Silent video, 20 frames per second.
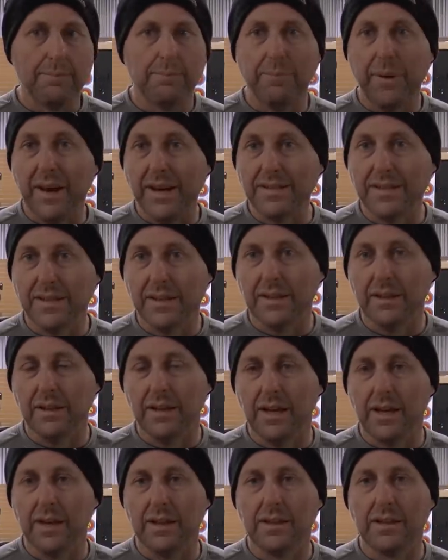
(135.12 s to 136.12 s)

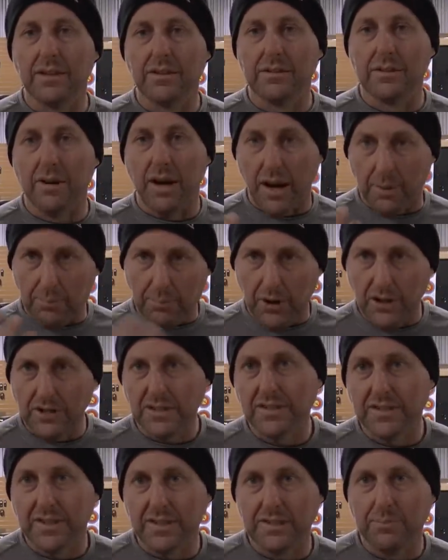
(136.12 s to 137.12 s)
basically, that I
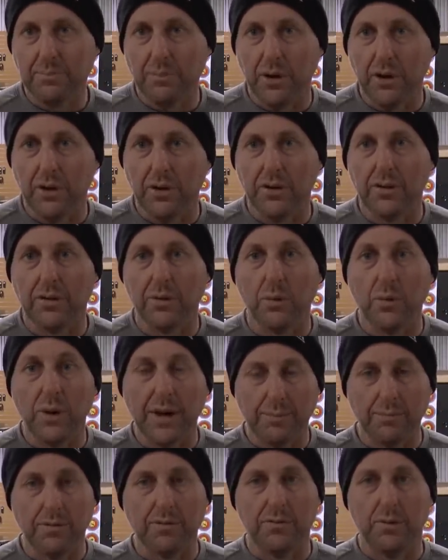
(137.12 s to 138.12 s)
purchased this bow the
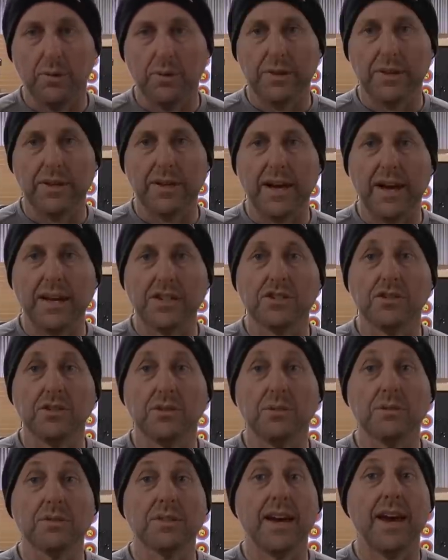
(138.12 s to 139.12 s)
week before the
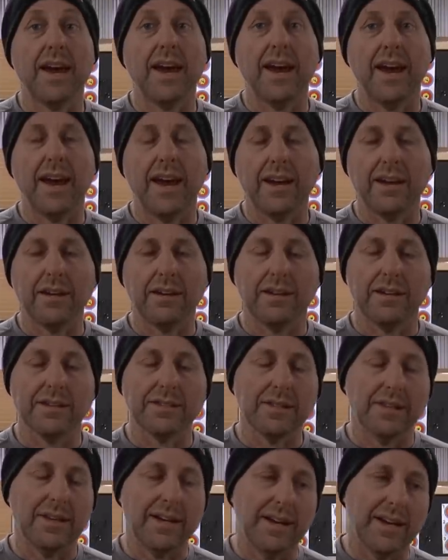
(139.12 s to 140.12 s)
Nationals and I
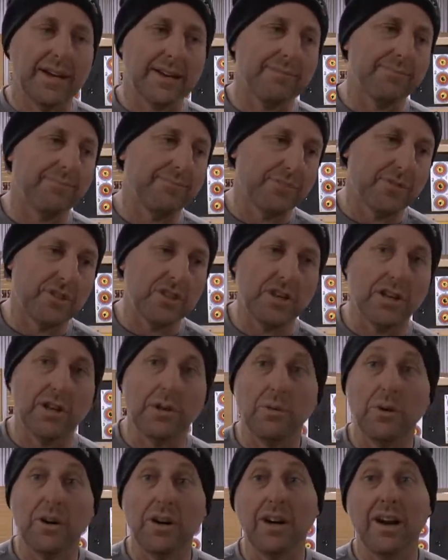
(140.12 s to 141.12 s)
was like, do you
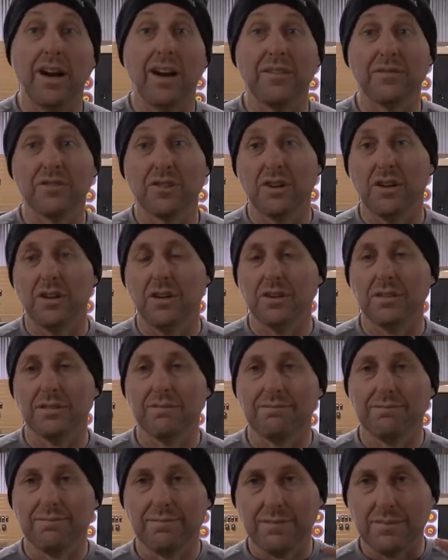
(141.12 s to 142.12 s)
know what? I've got
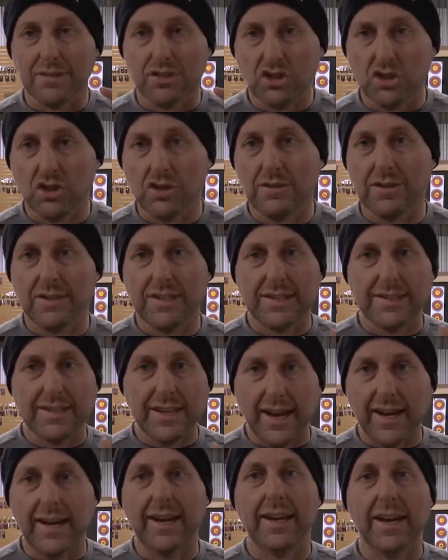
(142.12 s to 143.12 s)

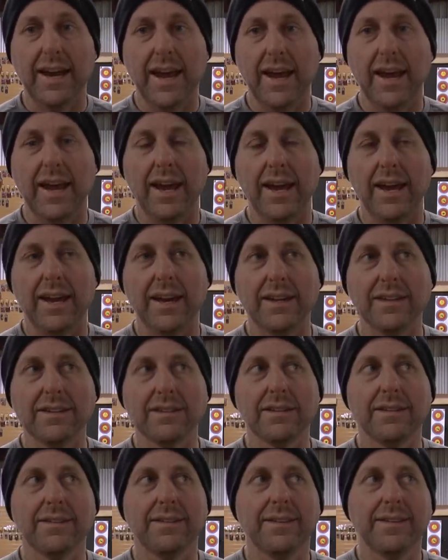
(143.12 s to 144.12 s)

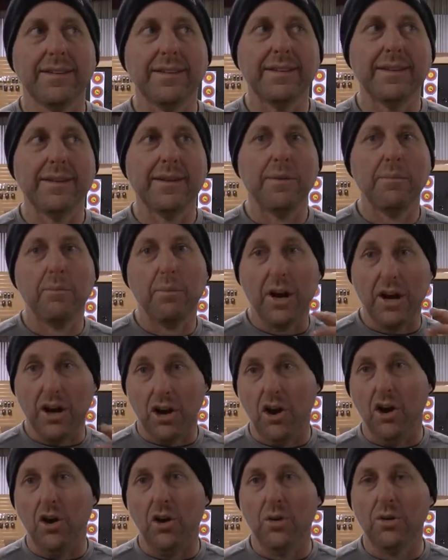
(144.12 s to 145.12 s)
secondhand
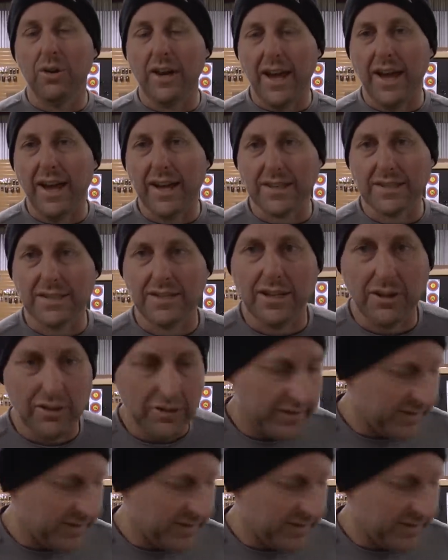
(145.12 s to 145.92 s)
my old Axel